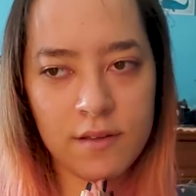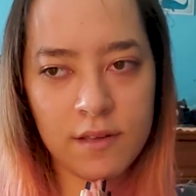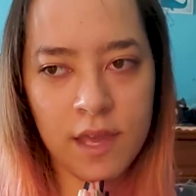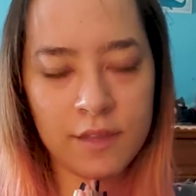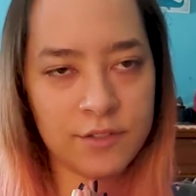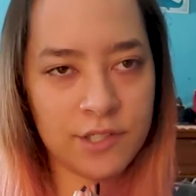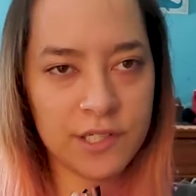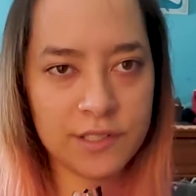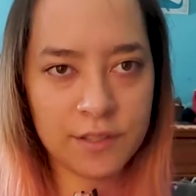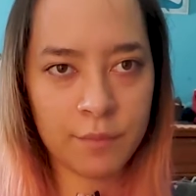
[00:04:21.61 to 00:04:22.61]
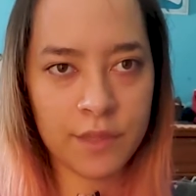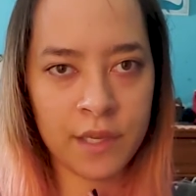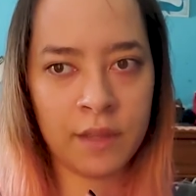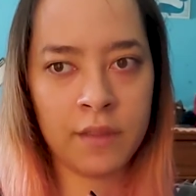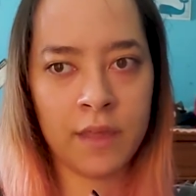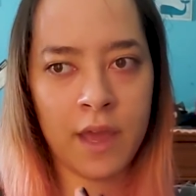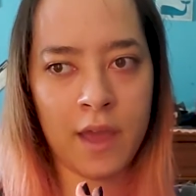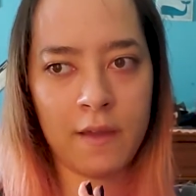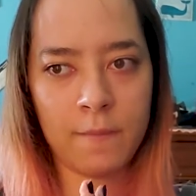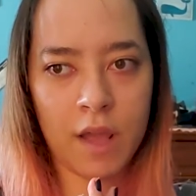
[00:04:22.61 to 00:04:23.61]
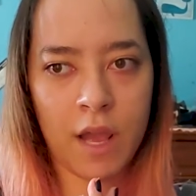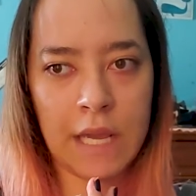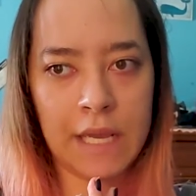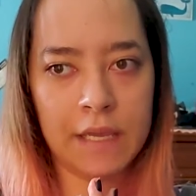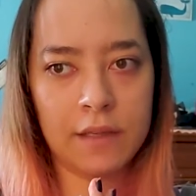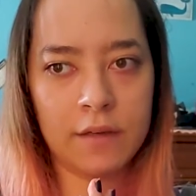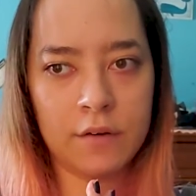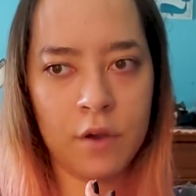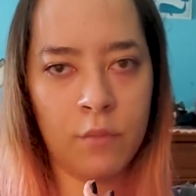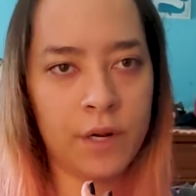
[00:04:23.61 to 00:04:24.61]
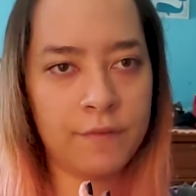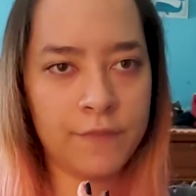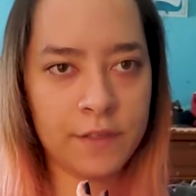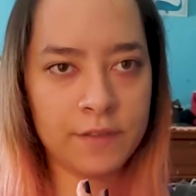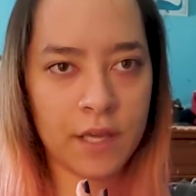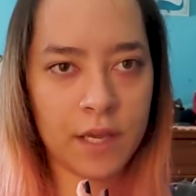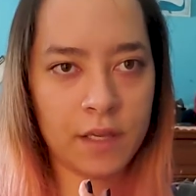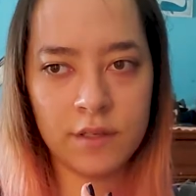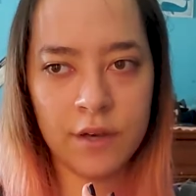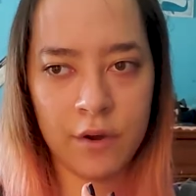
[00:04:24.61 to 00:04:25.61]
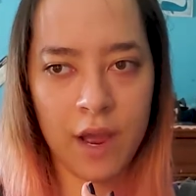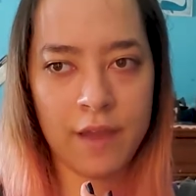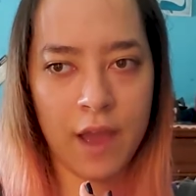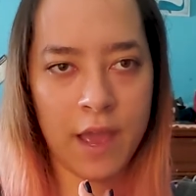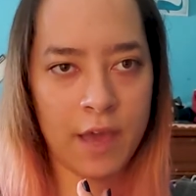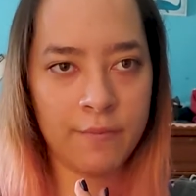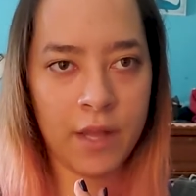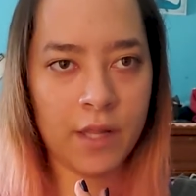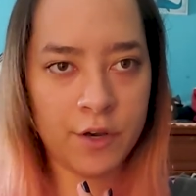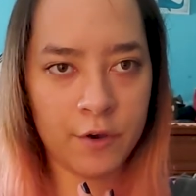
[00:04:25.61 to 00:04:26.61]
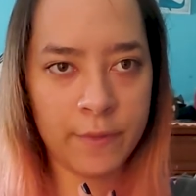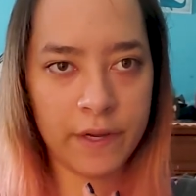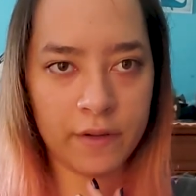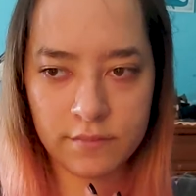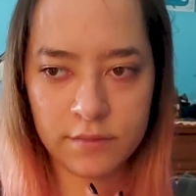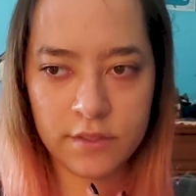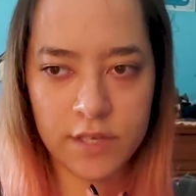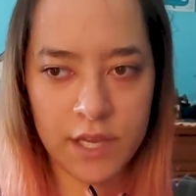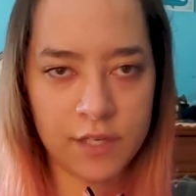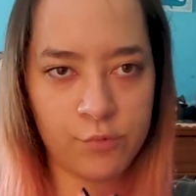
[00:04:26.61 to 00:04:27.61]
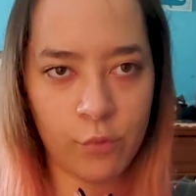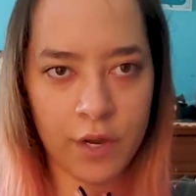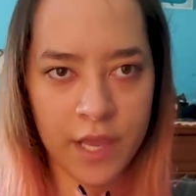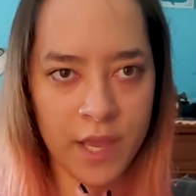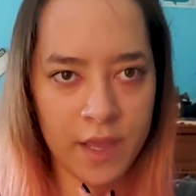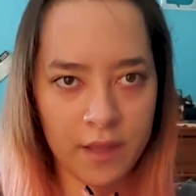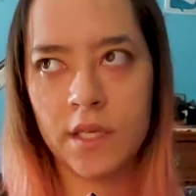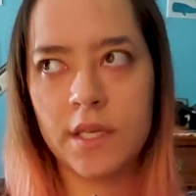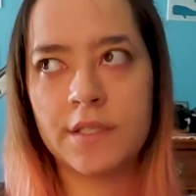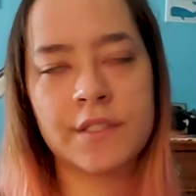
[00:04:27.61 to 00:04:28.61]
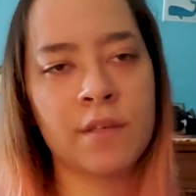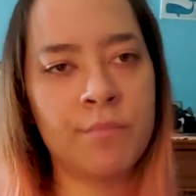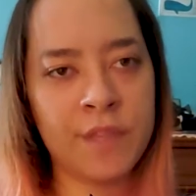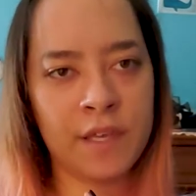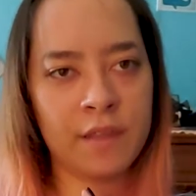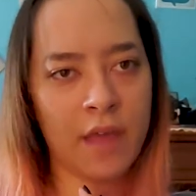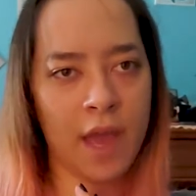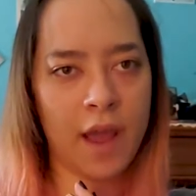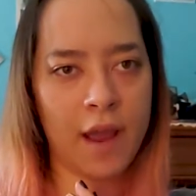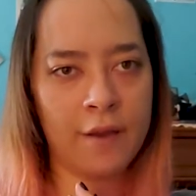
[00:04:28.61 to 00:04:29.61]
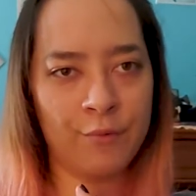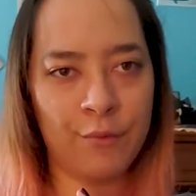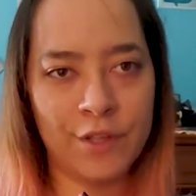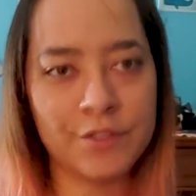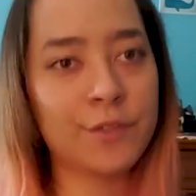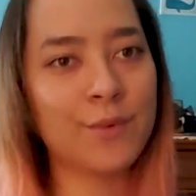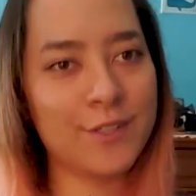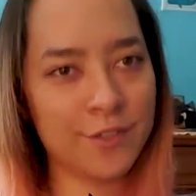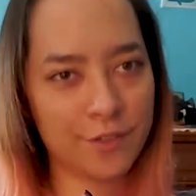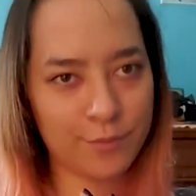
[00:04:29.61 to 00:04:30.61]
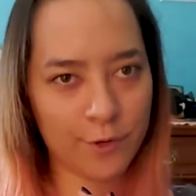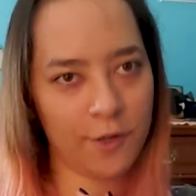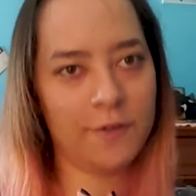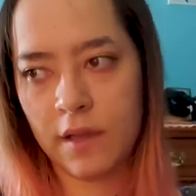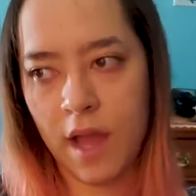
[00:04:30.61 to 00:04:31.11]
Cancer is something that I know what it feels like. You know, I, I had melanoma, stage 1A. It's something that I want to research more.